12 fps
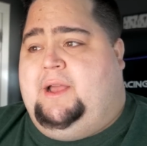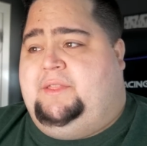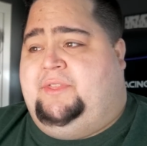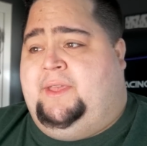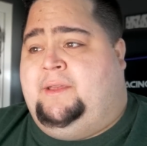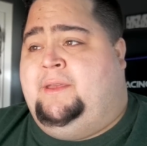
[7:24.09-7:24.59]
I
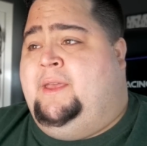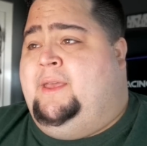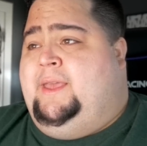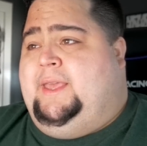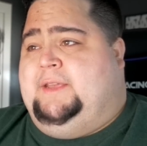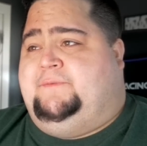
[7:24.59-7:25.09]
think
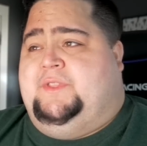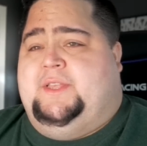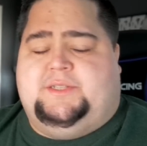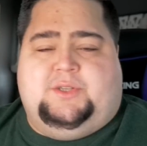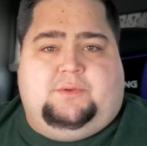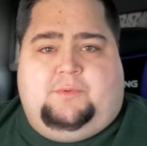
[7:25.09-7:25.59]
if
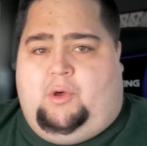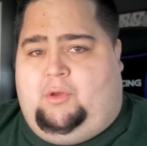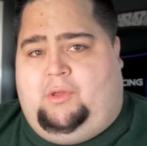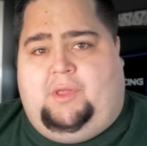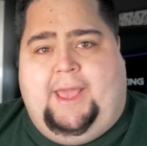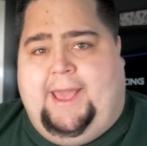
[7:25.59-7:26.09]
this
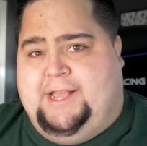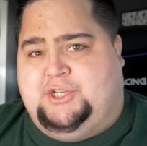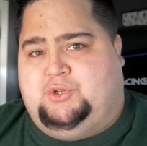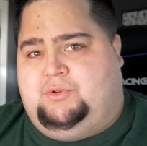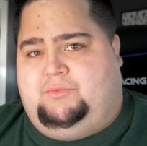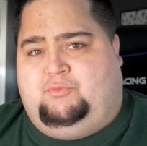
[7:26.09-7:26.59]
whole
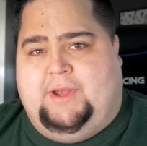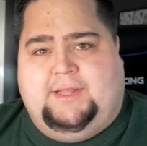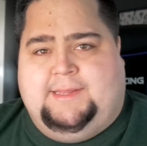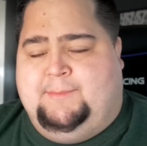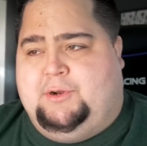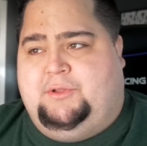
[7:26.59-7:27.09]
hash rate
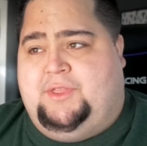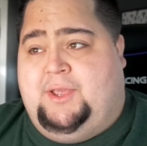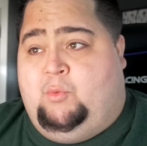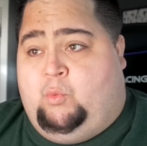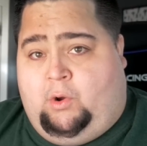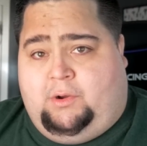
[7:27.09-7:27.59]
limiter
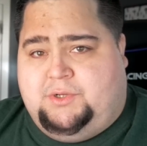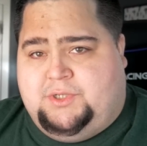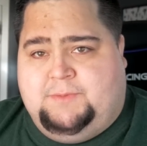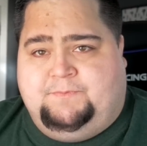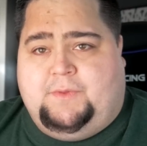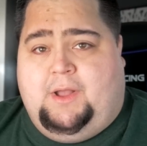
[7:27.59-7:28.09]
thing
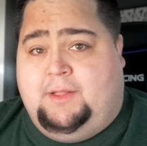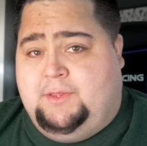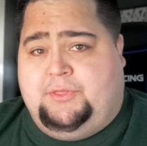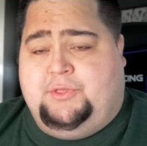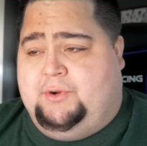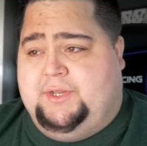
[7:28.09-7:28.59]
works on the
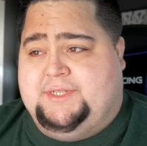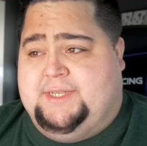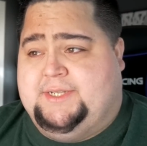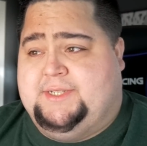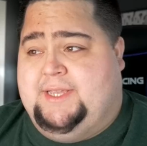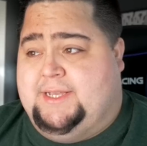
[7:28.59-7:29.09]
thirty
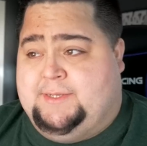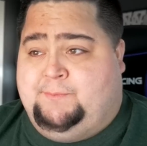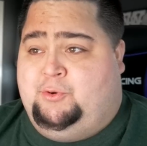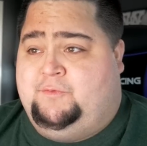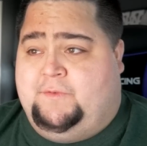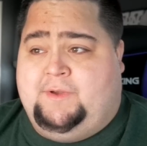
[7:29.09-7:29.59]
sixty as a
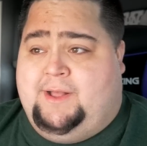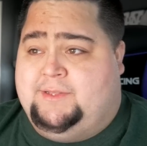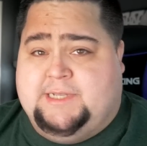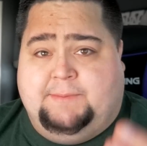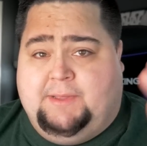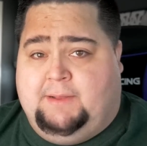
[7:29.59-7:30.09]
proof of
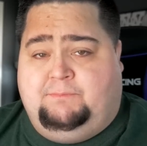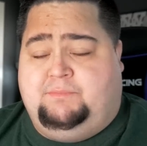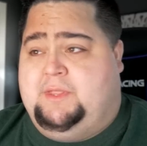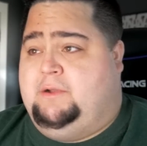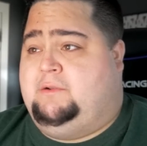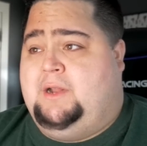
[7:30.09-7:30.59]
concept and
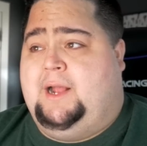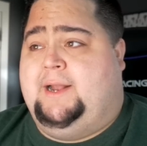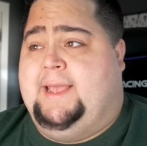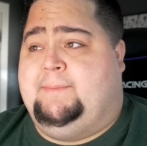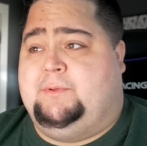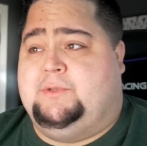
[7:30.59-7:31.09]
they're not
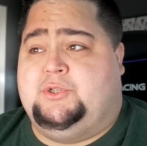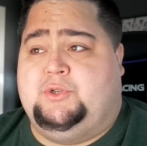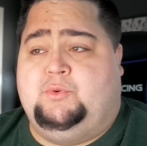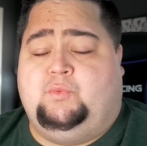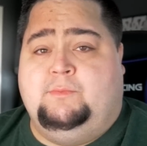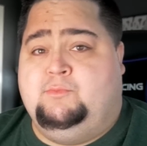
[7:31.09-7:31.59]
able to
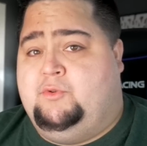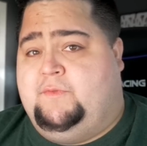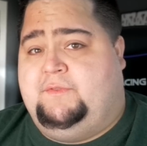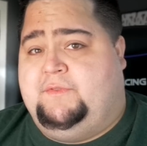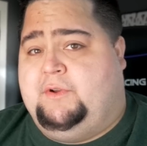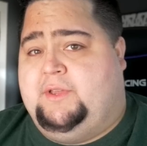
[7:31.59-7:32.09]
remove
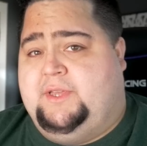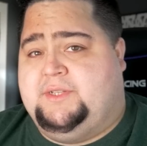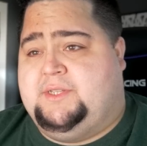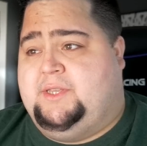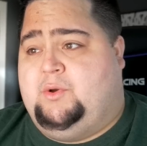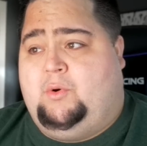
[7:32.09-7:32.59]
it very
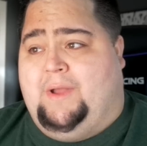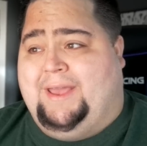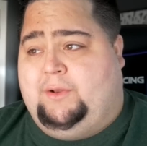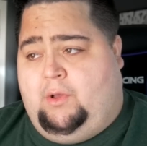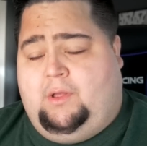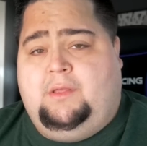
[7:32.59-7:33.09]
easily or at
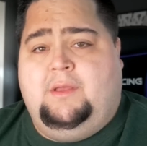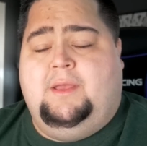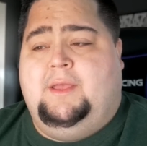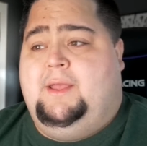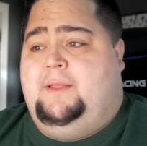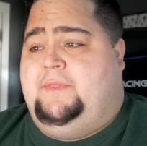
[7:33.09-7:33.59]
all,
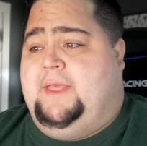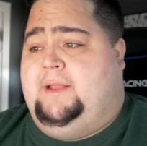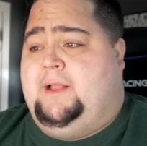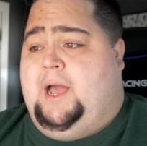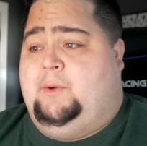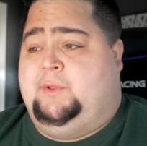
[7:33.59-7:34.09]
then
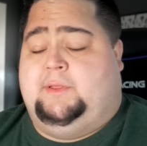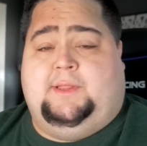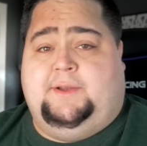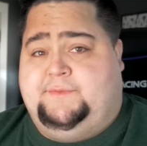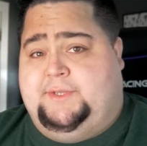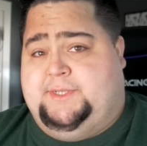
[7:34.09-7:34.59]
I would
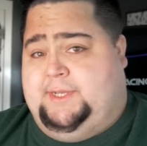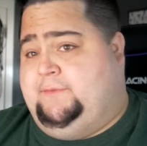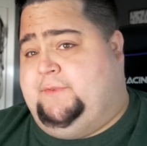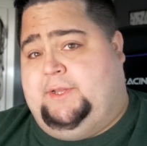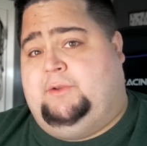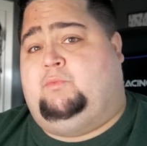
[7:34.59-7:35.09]
love to see
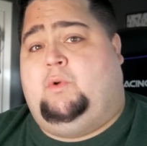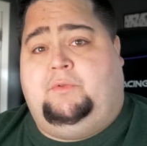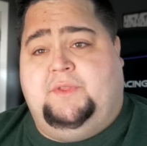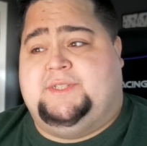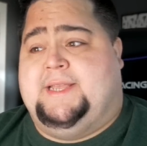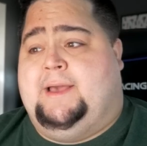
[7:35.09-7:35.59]
NVIDIA roll
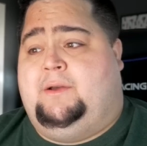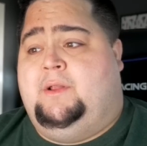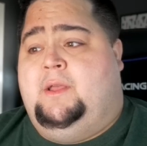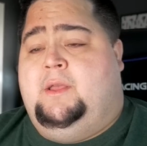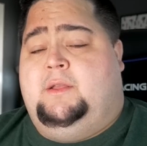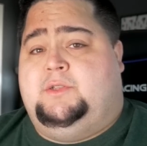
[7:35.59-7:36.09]
this out
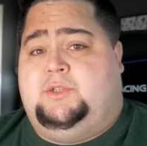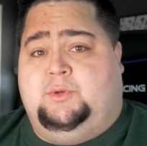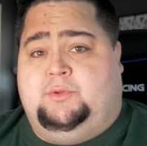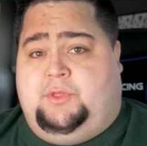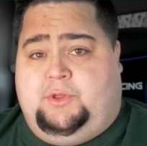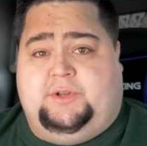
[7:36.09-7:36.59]

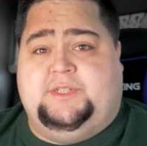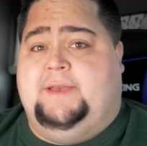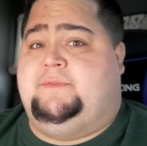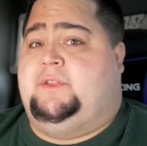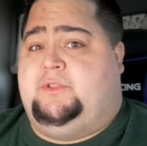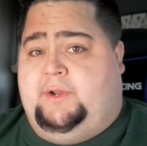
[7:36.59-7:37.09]
to the thirty
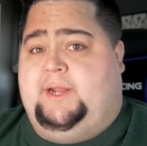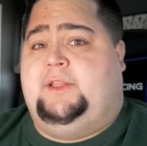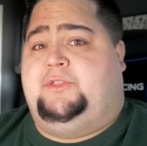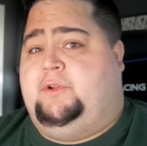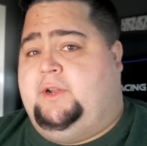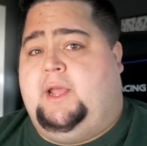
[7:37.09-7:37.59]
seventy, thirty eighty,
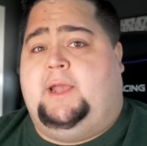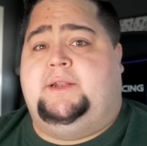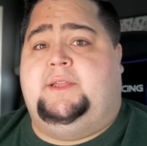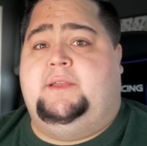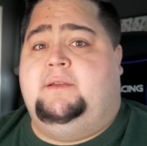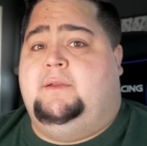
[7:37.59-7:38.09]
thirty
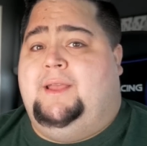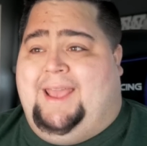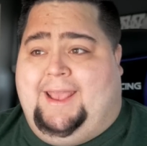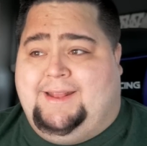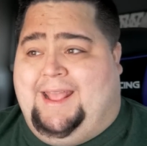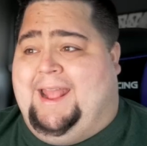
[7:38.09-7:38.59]
ninety,
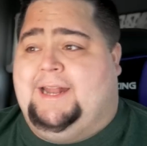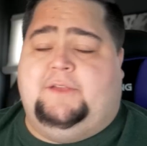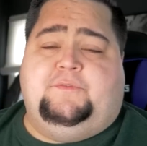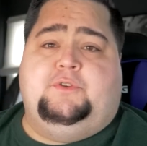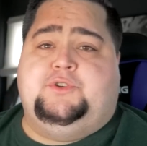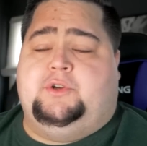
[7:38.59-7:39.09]
and any
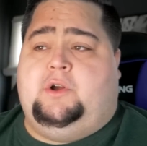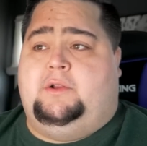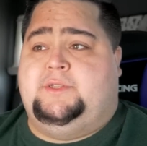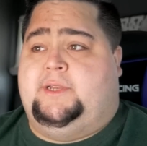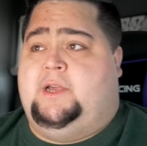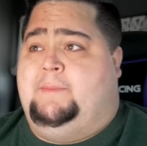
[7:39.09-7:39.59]
future
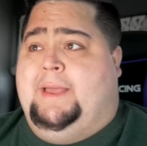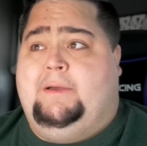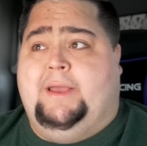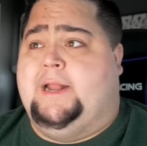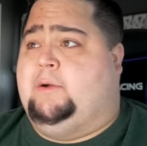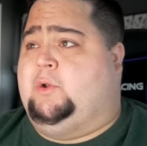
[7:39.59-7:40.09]
cards that come
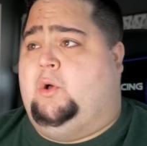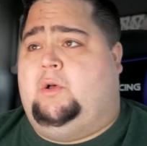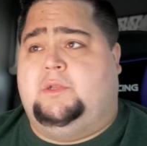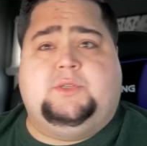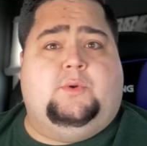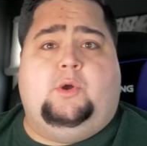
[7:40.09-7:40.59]
out. And I would
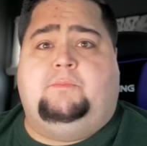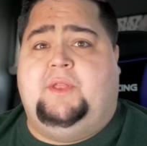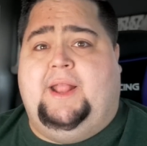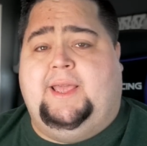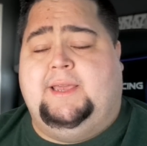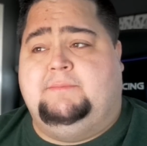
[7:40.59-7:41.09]
also hope
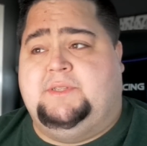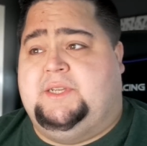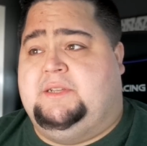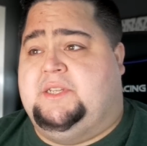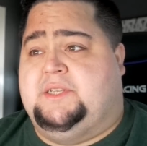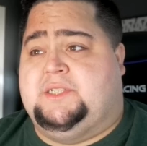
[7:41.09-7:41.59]
that A M
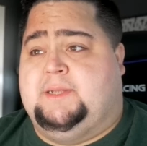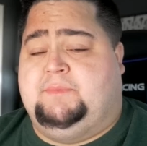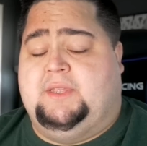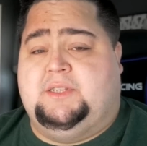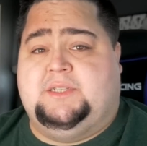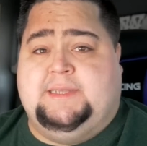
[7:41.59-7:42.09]
D does
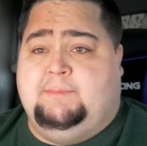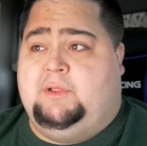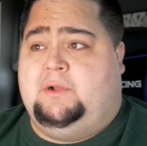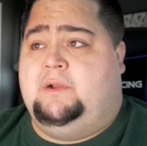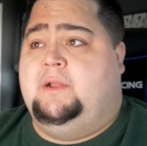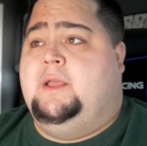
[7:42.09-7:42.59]
something
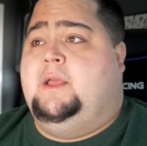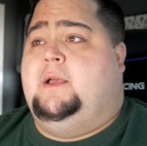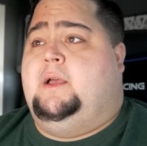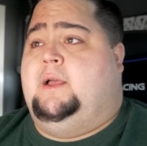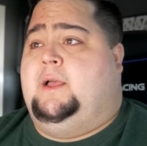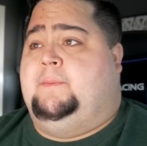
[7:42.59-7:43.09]
similar
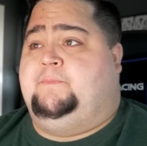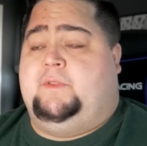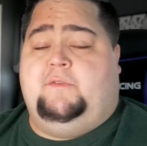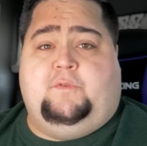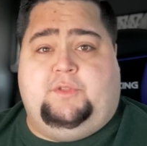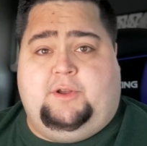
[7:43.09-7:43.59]
um,
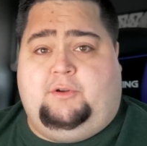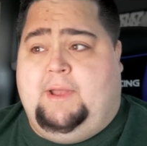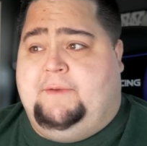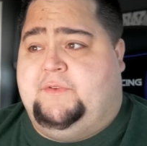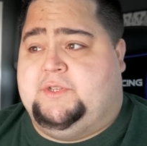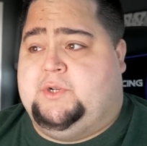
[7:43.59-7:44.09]
for their
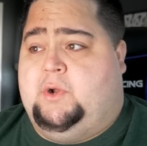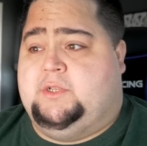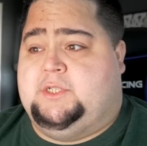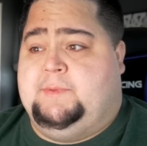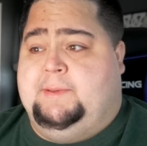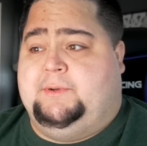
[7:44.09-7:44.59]
graphics cards
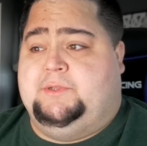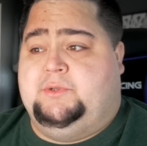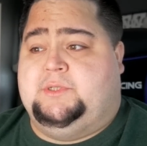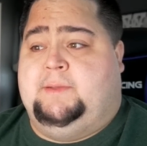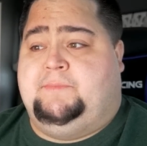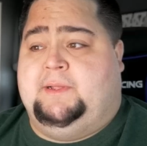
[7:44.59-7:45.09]
to be able to do
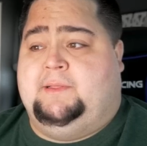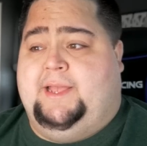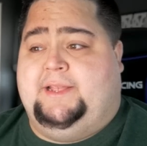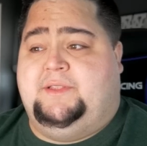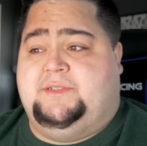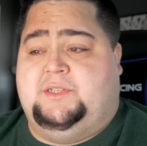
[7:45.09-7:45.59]
something
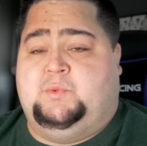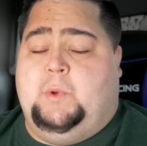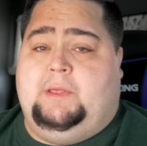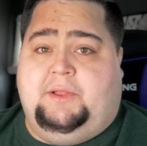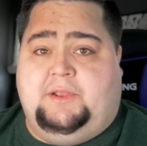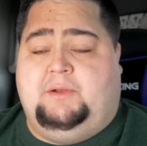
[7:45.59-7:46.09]
like this as
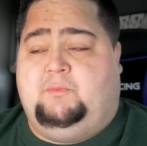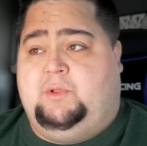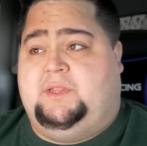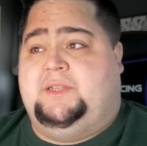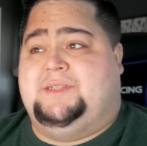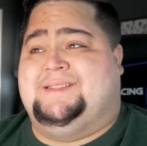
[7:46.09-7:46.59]
well and then
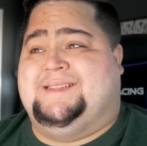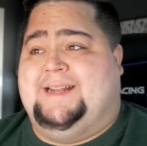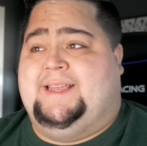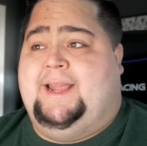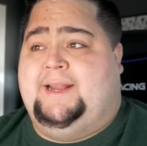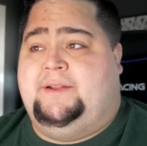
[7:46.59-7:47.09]
release
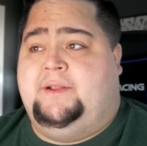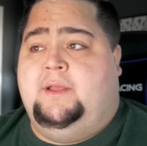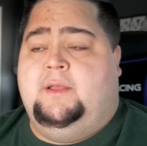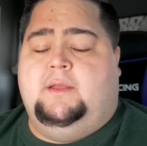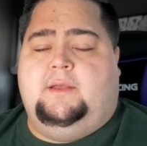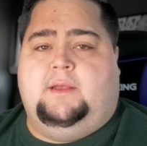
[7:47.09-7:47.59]
dedicated
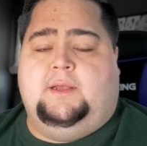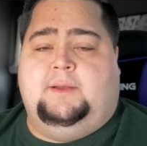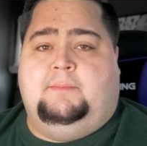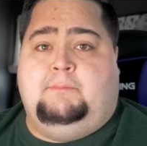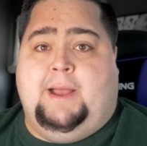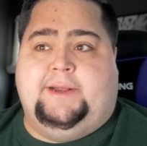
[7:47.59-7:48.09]
uh,
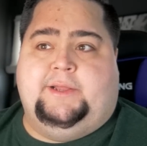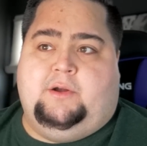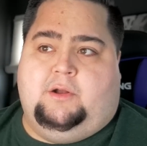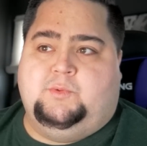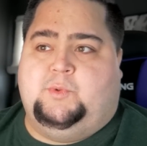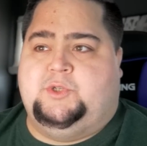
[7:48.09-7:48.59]
mining
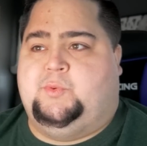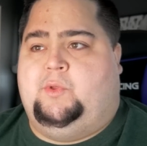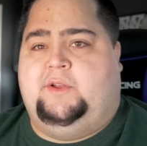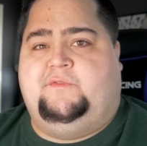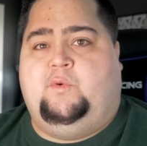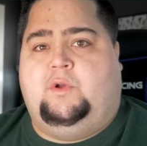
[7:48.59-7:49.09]
cards, which will
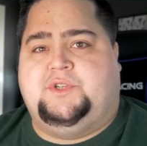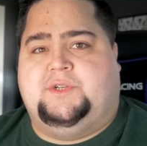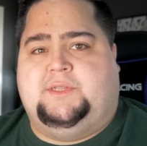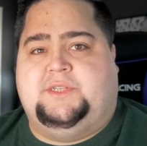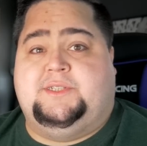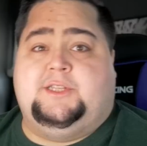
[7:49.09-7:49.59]

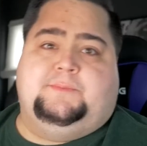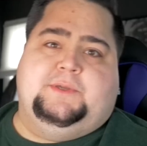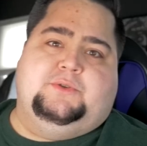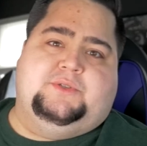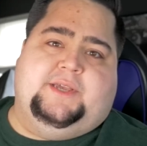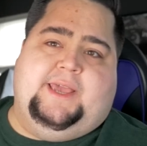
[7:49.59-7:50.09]
unfortunately still be
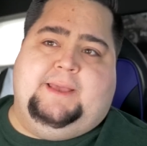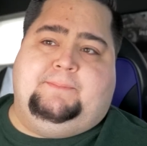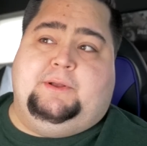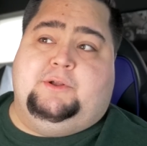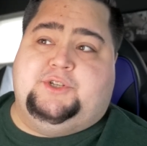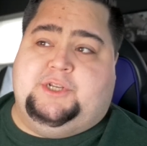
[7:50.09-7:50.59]
using
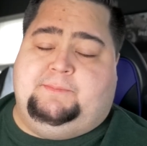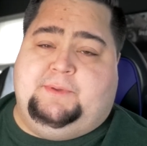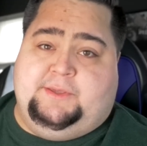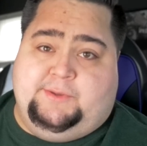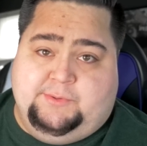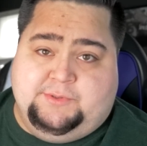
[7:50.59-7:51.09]
Ampere G P
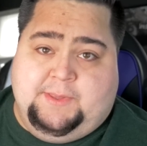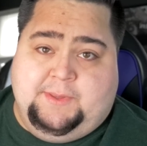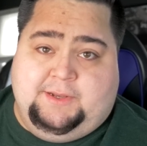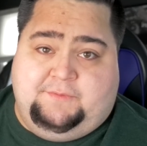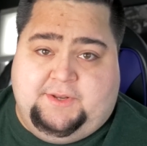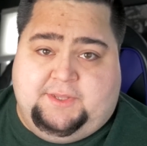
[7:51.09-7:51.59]
Us on the
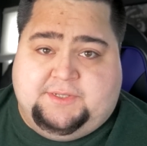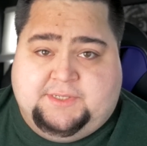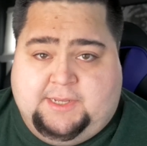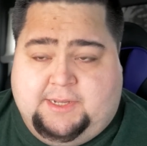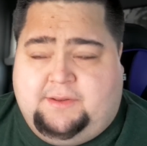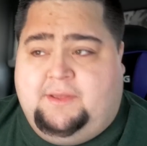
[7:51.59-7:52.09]
NVIDIA
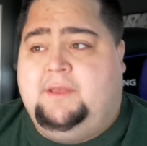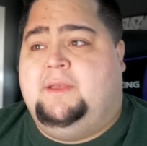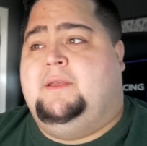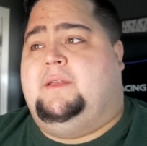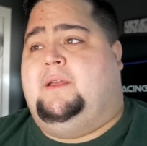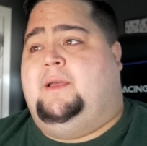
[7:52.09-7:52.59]
side,
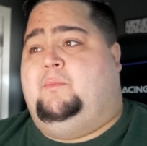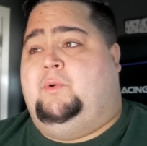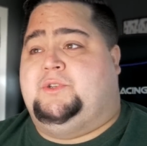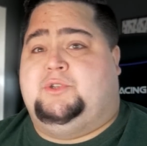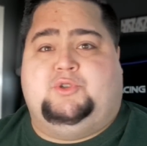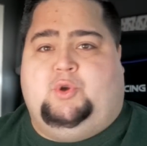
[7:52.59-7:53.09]
uh,
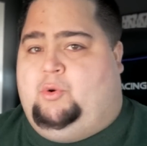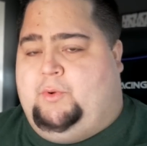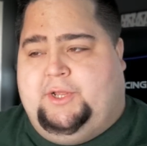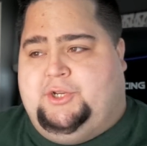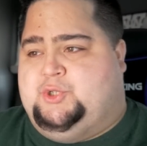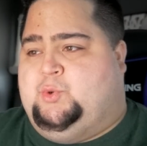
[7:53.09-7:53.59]
which there's
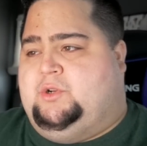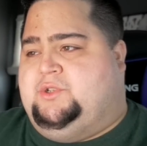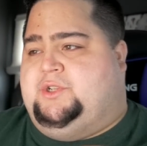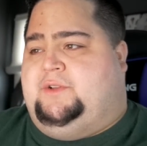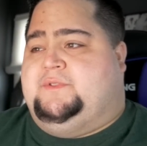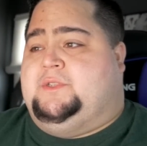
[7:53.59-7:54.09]
already a shortage of.